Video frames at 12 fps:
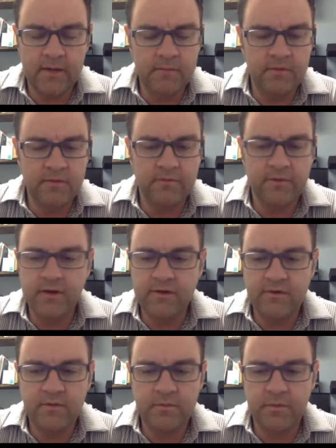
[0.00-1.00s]
It's very
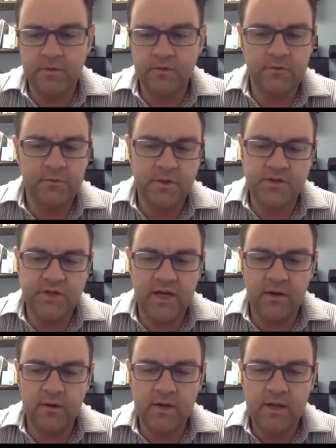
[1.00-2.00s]
simple to switch
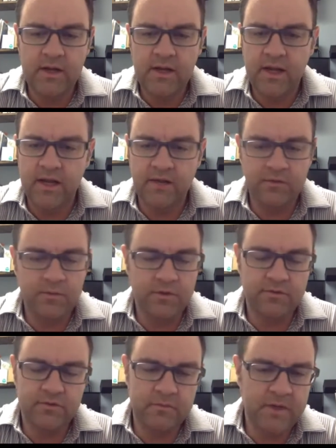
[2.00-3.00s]
out and
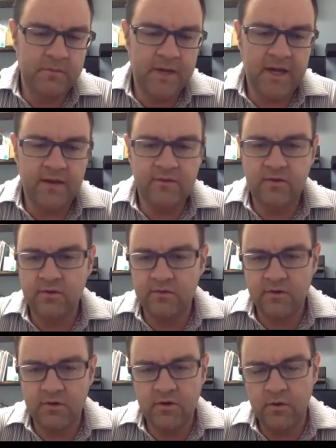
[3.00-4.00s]
switch from Emacs to
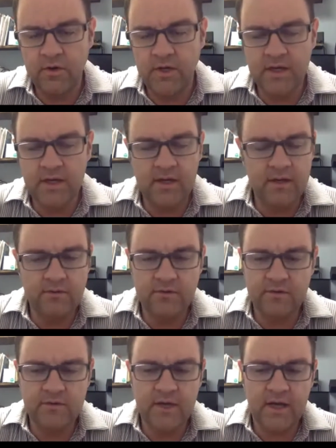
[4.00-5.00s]
zirconia and
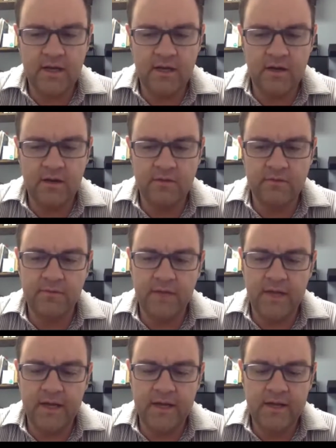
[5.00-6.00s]
just kind of on the
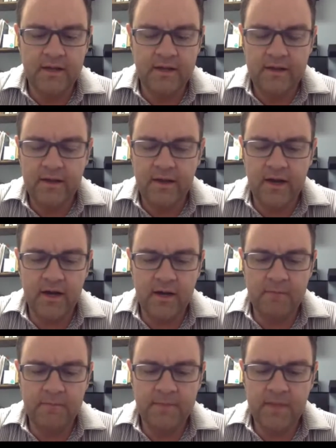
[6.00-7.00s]
fly.
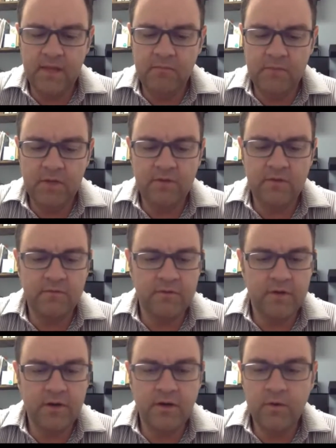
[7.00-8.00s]
It mills it
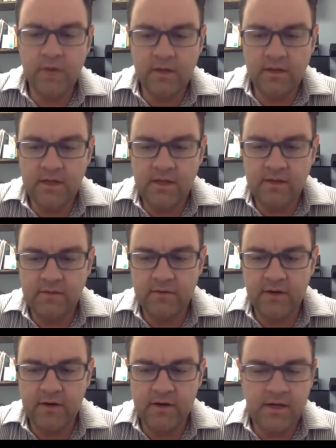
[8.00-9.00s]
very quickly,
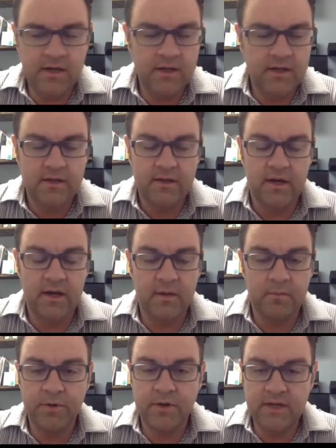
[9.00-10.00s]
very
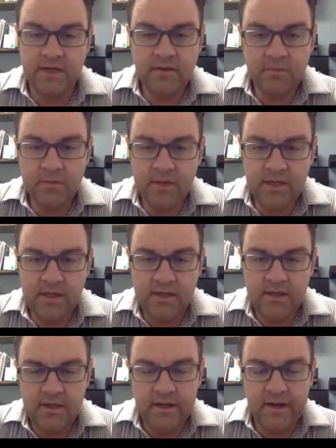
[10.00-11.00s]
predictably,
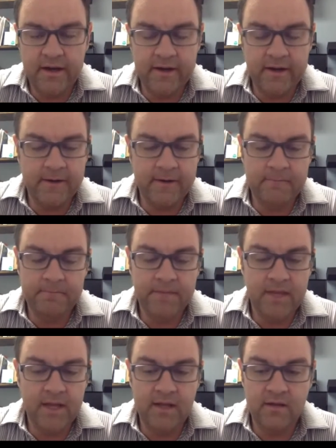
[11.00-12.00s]

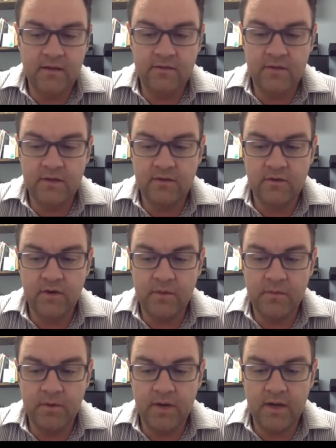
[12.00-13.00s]
and it's a
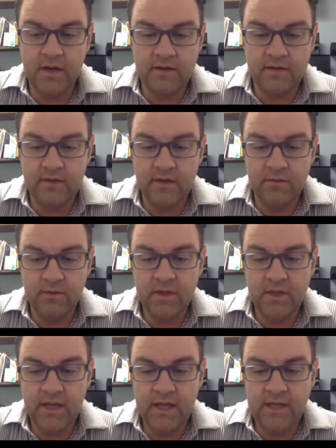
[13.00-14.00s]
great product.
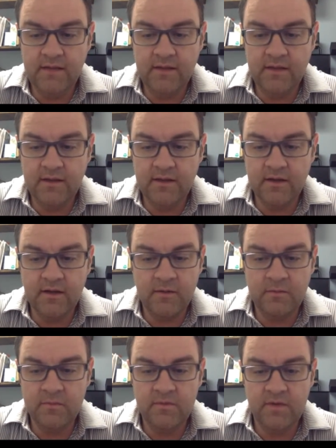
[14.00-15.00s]
Really, anything that
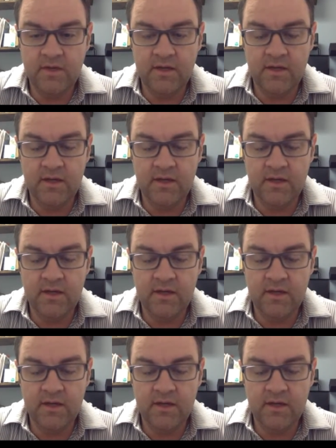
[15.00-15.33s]
comes in